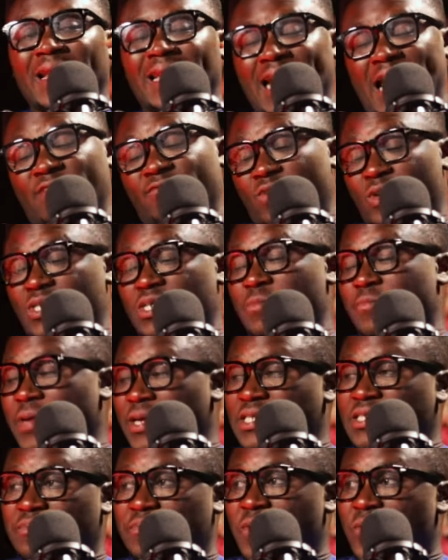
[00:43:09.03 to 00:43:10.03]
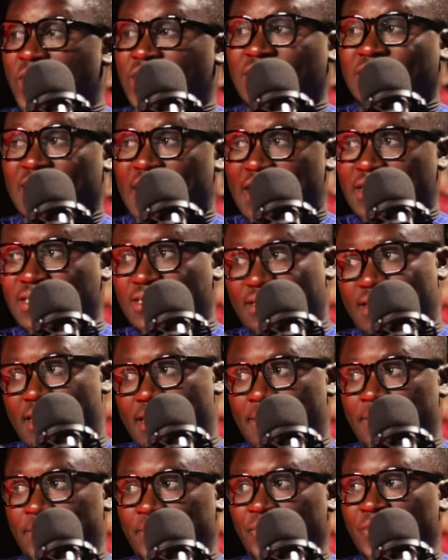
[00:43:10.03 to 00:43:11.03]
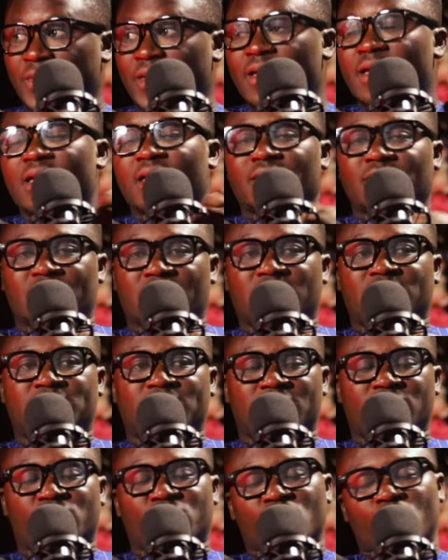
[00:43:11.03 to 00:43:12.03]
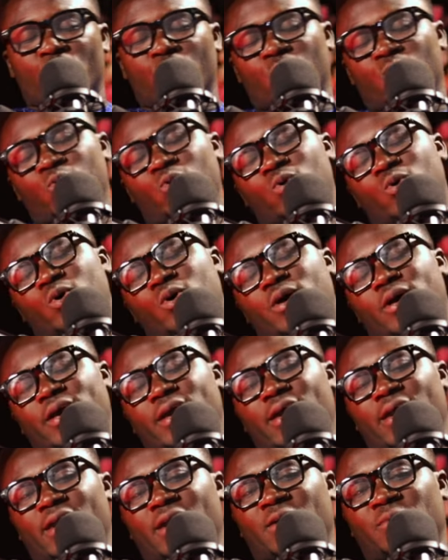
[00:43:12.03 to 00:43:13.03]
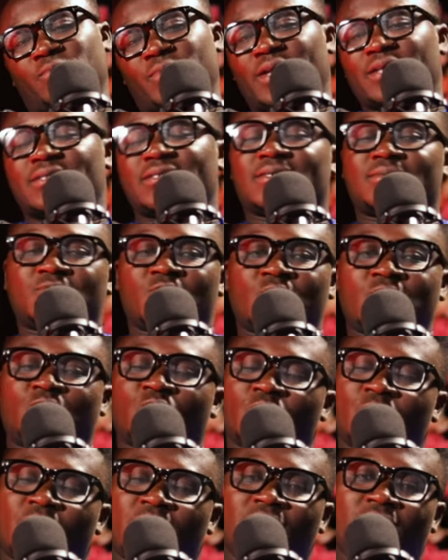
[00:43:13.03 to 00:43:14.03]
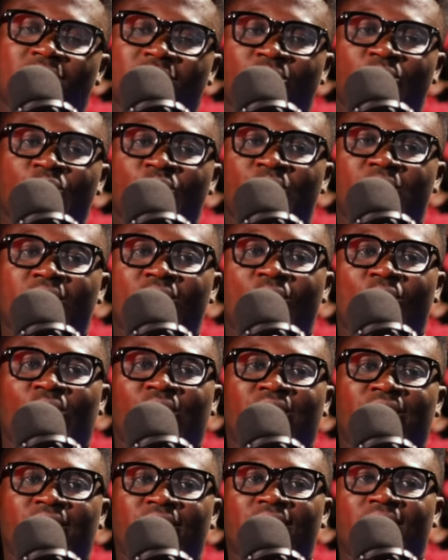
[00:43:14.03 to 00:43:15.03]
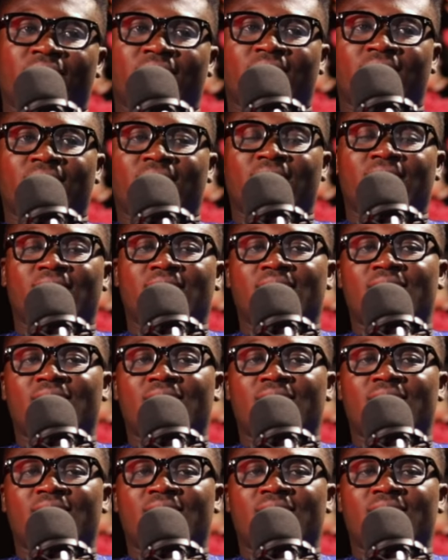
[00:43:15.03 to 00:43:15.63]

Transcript: live worship experience last year. Okay. Yes, please. So um it's it will be it will be on the